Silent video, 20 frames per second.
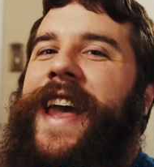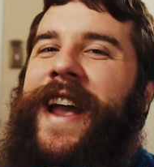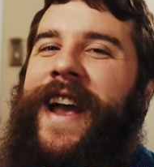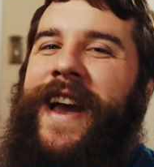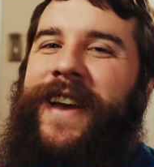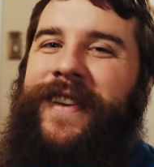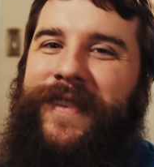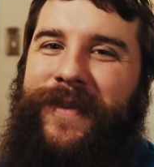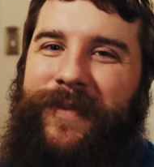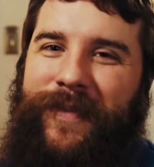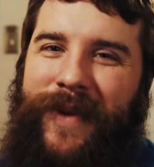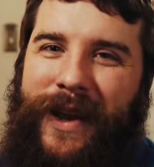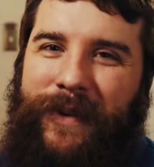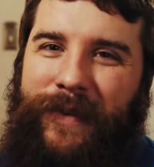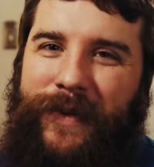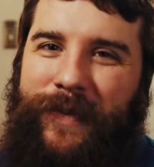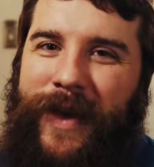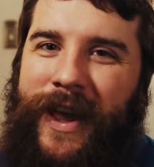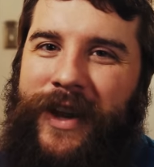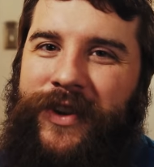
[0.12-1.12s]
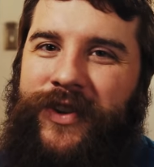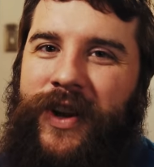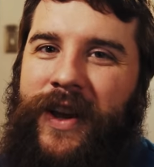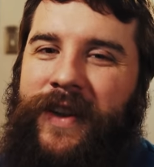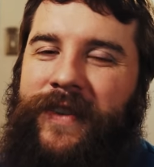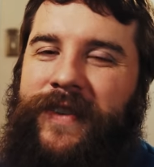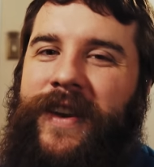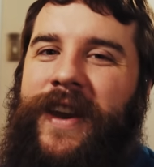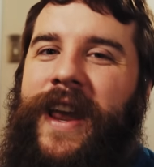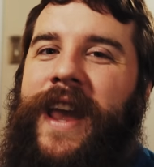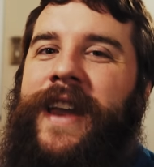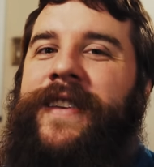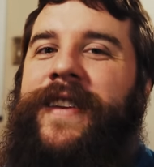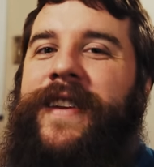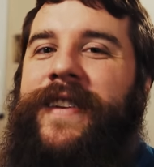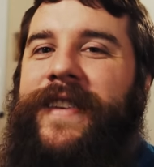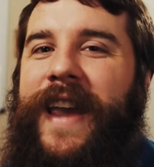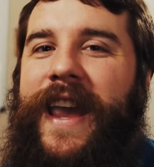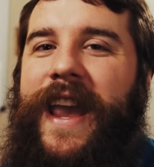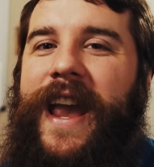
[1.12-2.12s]
Hey guys, my name is Matt Johnson, and
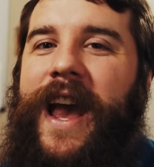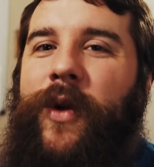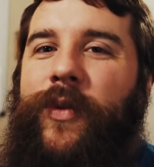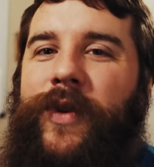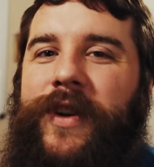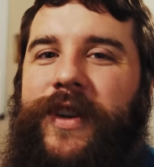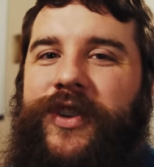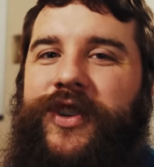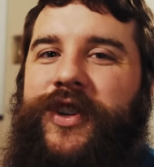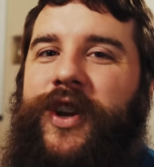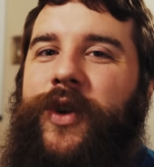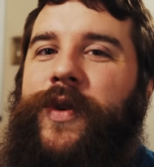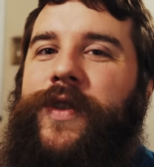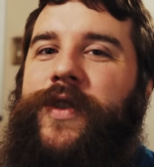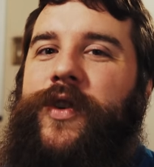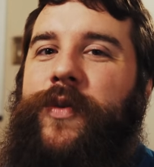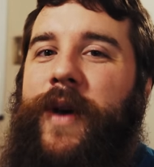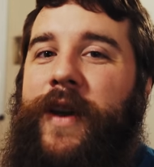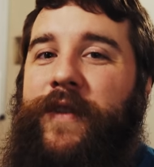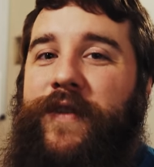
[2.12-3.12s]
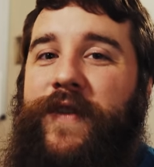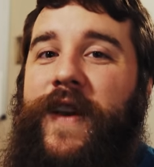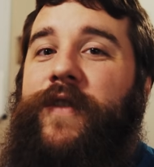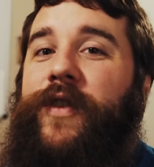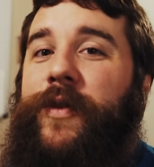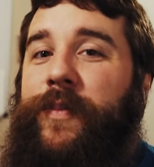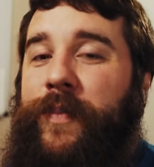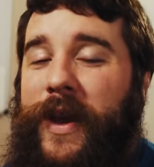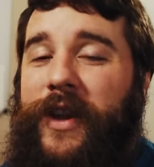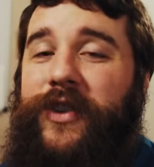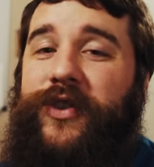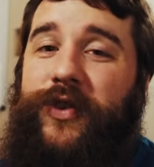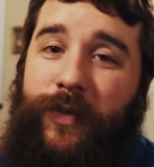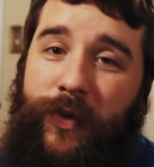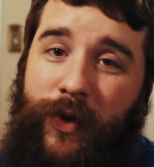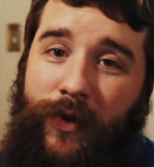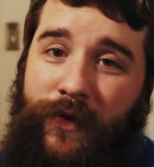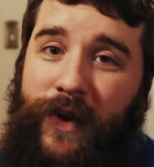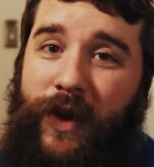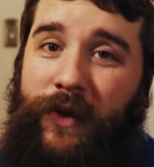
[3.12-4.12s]
today I want to share with you my favorite picture
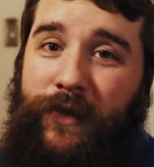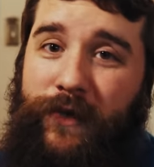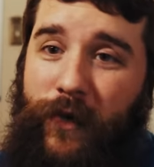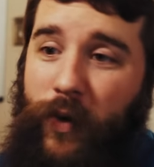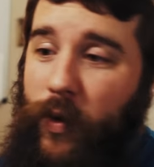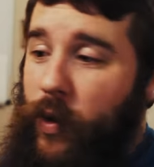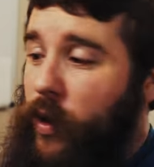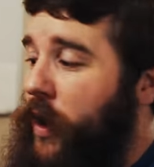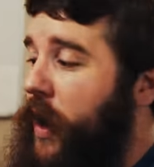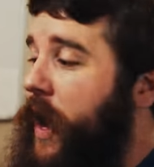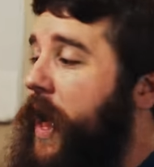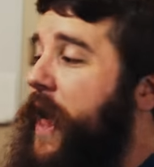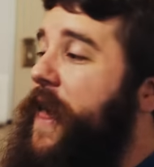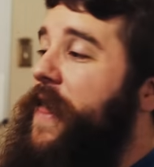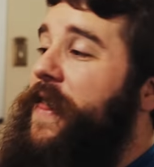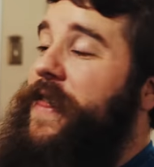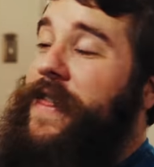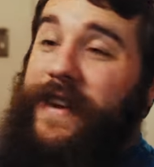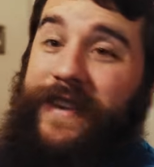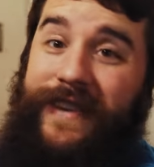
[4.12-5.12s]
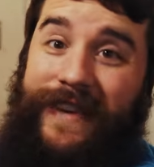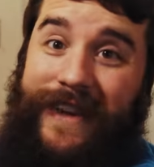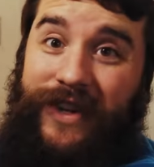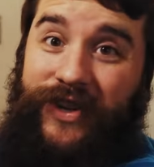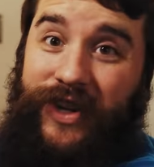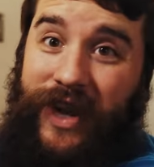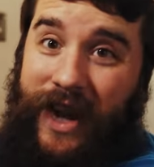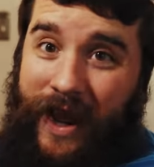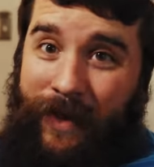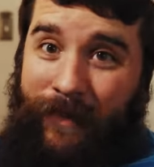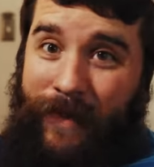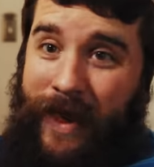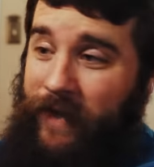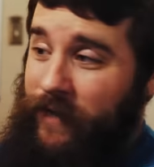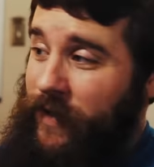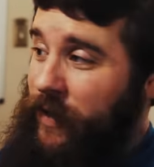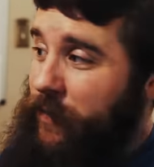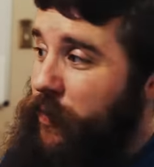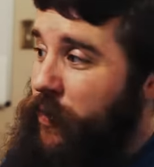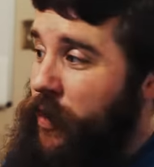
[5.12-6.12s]
profile for the DJI
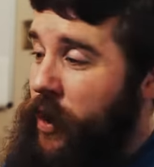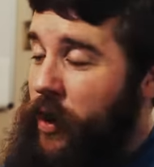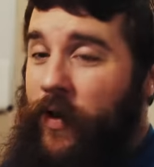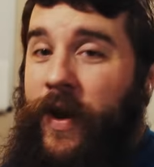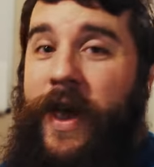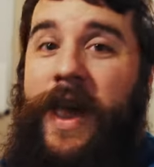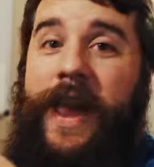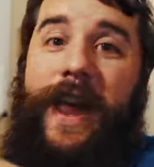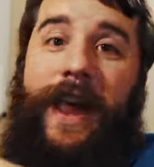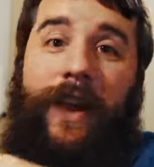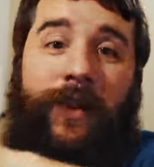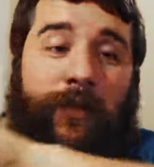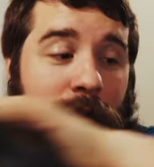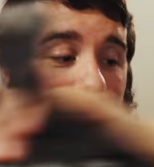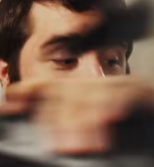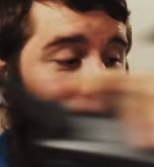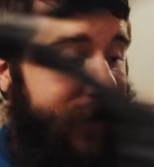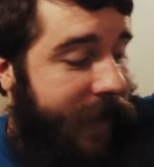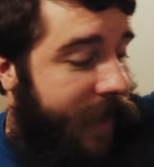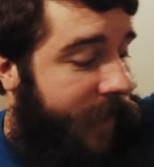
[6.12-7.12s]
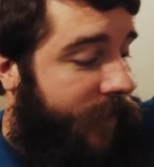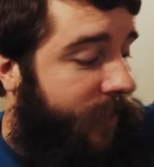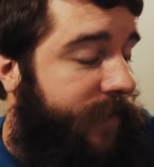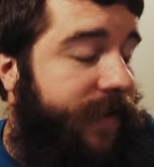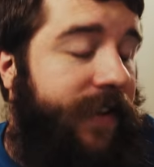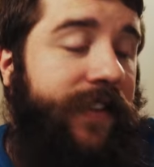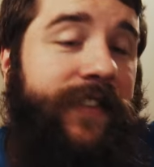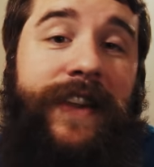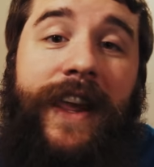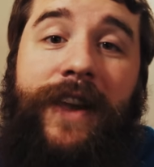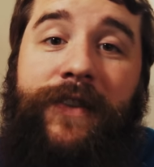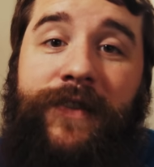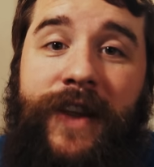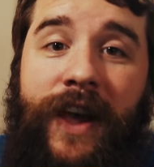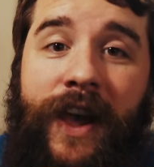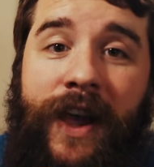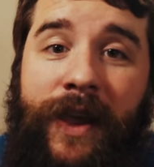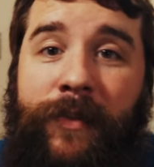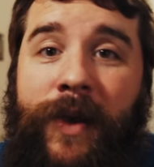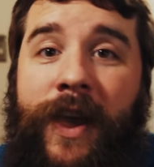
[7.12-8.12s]
Mavic Pro. And right now, to save
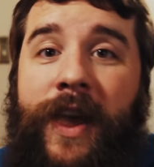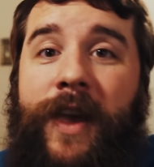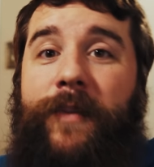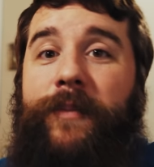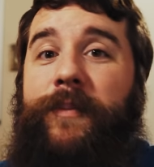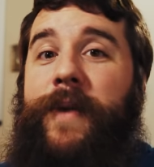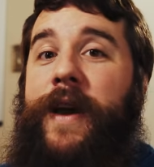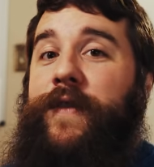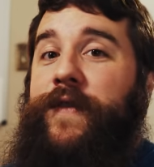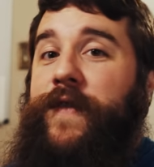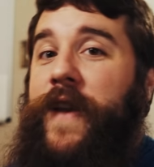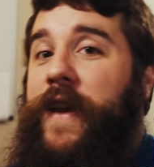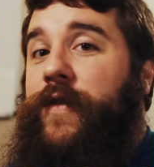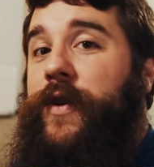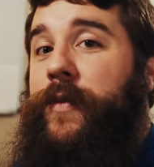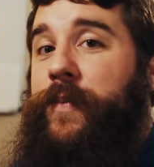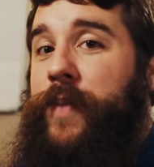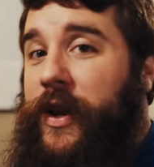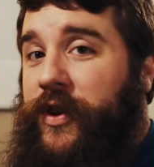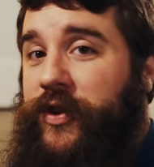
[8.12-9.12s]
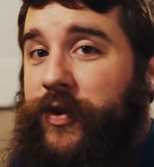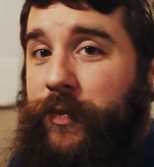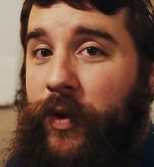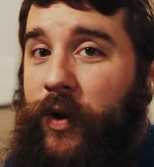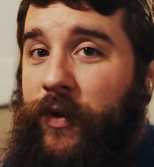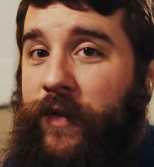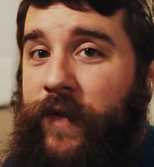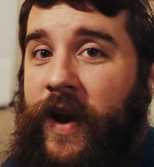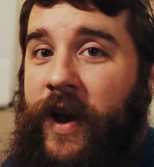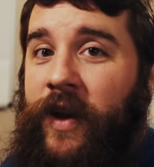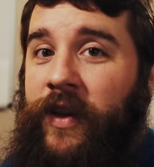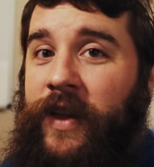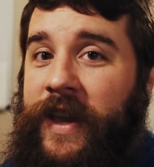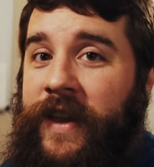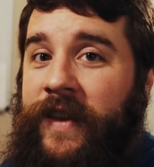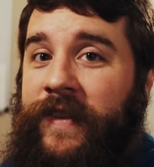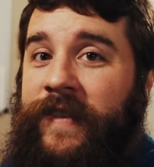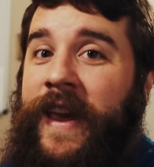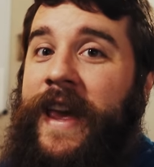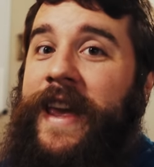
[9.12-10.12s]
time, my favorite picture profile
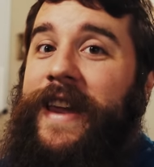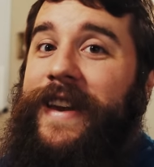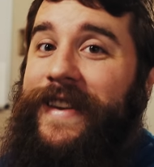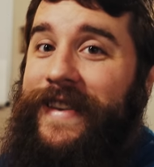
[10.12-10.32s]
is